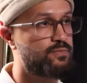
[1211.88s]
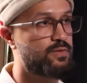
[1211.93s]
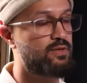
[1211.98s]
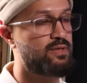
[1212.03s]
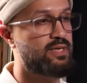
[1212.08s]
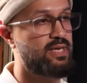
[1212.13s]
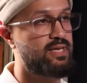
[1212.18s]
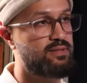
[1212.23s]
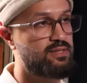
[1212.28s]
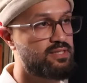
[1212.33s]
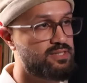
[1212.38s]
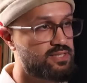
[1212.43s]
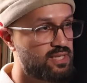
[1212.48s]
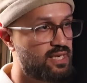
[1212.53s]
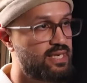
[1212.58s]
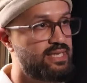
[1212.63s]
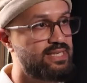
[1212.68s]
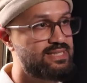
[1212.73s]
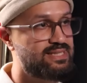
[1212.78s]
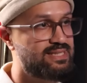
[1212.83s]
okay, the
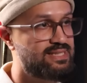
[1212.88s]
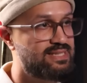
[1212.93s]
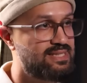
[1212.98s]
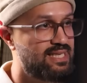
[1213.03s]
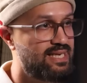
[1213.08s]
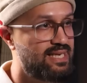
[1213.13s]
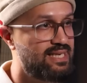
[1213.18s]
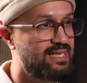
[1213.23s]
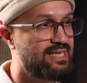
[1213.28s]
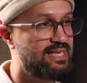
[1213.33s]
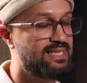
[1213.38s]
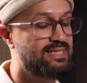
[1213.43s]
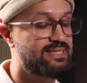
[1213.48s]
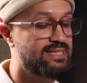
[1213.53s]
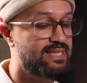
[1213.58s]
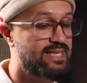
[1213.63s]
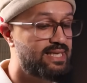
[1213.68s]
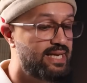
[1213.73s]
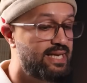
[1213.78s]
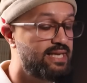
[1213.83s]
Zionist state, is
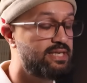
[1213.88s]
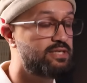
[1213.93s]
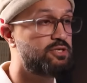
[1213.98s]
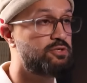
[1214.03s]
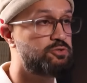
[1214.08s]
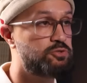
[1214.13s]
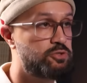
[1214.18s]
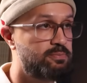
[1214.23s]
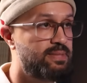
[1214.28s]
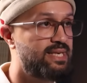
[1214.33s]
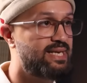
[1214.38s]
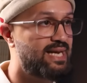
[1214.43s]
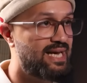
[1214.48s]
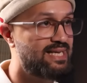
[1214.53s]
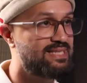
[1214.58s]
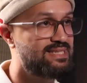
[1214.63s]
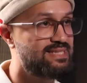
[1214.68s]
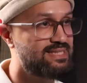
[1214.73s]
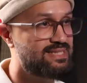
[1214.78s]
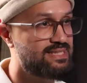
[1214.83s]
akin to being
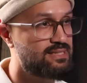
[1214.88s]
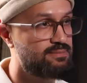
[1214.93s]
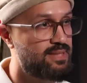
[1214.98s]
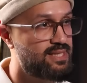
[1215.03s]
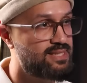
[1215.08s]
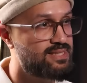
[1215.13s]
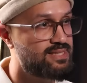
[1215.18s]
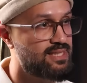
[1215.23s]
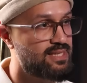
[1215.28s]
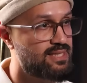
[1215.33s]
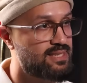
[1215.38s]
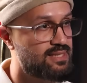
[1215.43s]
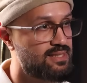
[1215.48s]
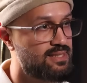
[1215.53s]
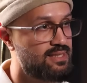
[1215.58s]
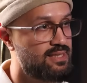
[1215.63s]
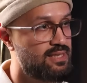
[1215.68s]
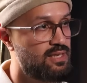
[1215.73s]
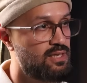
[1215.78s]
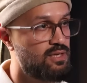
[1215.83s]
anti-Semitic,
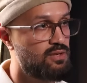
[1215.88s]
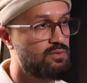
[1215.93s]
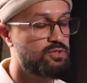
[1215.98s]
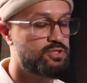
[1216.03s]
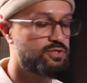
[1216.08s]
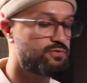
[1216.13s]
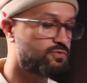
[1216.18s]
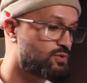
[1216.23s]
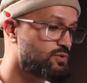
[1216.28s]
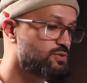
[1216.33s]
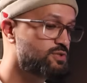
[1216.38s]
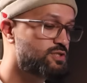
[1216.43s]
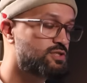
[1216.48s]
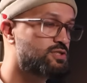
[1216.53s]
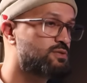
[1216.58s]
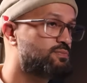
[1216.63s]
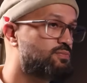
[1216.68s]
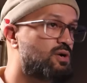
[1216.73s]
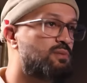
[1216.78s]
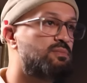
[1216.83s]
which of course is
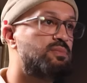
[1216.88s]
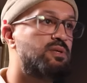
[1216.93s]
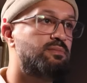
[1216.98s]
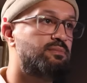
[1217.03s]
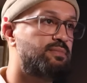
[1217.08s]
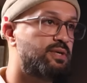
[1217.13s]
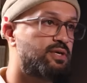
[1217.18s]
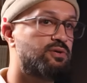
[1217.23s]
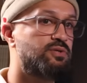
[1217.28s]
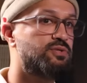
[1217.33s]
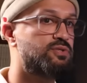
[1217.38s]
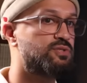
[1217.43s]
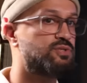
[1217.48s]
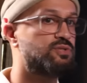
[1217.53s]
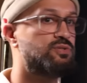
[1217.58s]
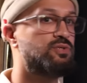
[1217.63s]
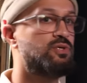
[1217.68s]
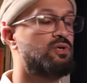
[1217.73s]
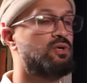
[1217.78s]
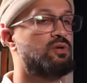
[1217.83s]
a problem
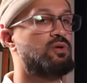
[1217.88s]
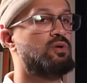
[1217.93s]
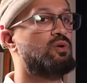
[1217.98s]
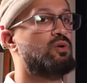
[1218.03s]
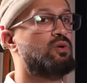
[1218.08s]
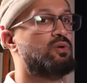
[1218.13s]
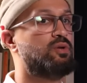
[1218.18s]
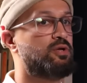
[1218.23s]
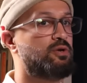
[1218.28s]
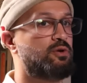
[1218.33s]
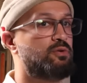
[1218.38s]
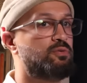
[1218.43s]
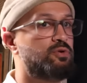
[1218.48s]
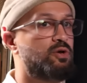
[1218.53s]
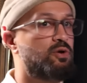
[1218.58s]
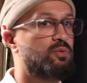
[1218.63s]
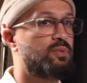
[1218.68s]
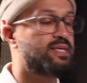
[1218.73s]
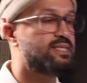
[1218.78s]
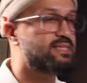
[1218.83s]
because, you know,
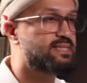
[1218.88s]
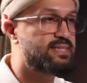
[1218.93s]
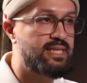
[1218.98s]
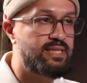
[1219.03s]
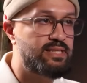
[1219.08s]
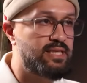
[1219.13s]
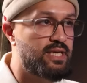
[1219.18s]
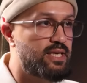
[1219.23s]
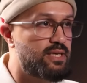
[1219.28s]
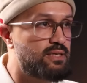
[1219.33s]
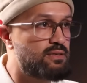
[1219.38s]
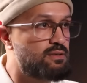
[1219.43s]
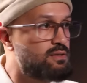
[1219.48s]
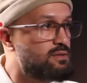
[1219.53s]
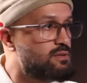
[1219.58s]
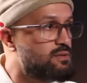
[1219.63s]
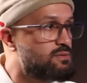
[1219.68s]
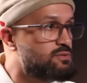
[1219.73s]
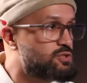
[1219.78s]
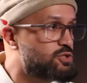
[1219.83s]
no one is saying that
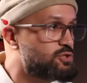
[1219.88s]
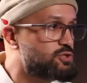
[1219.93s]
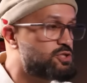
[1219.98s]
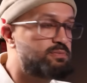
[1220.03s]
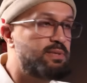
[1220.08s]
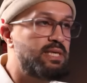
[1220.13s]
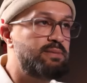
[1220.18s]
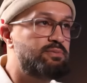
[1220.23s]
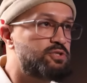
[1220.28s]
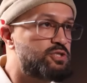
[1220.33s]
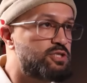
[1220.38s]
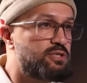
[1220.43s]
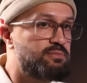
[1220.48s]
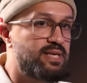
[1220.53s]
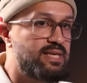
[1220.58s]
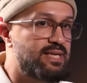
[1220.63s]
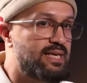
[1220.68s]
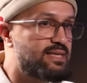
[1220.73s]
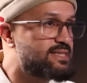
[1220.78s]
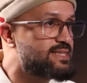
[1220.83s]
Jewish people shouldn't
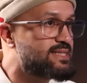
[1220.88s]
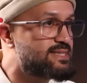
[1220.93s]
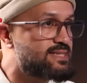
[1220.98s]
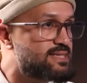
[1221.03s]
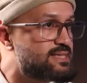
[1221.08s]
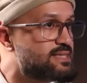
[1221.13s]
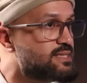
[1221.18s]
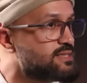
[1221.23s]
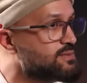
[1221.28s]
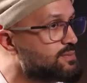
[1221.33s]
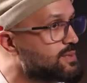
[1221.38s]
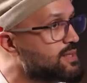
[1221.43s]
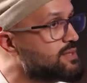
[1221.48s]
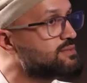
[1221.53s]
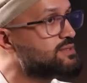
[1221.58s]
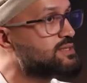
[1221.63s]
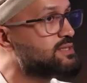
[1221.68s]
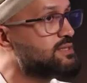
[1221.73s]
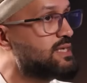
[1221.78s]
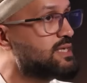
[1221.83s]
be allowed to exist in the
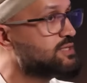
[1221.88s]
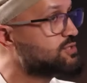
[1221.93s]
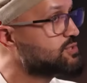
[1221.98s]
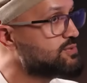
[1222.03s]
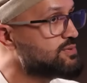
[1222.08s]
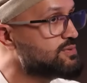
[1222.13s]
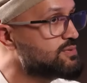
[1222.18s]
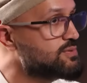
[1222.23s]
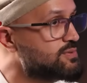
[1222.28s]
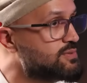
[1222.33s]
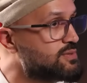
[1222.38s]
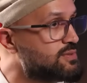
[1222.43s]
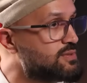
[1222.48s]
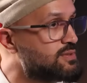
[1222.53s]
world at all.